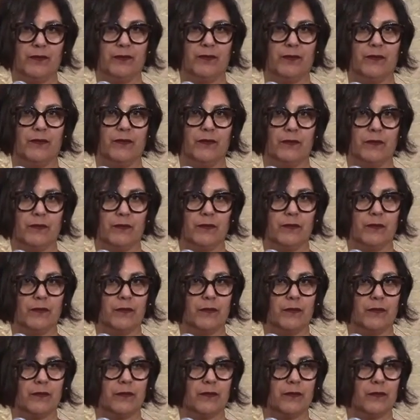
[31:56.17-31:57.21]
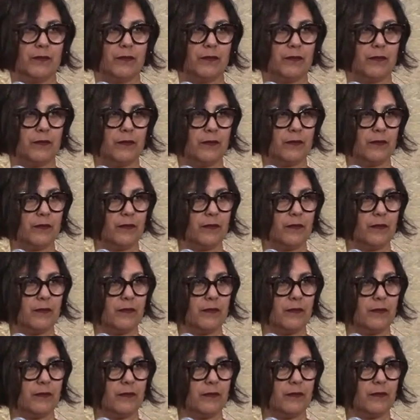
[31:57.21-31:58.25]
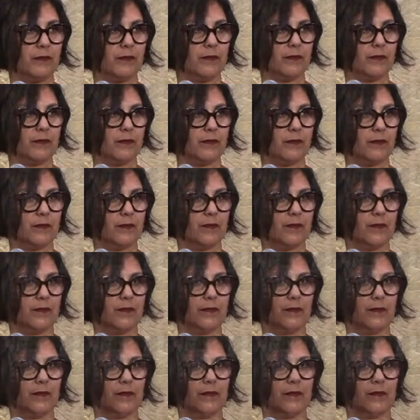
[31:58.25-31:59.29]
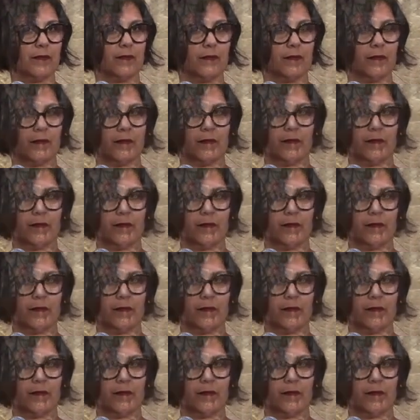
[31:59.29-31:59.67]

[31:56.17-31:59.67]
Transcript: [no speech]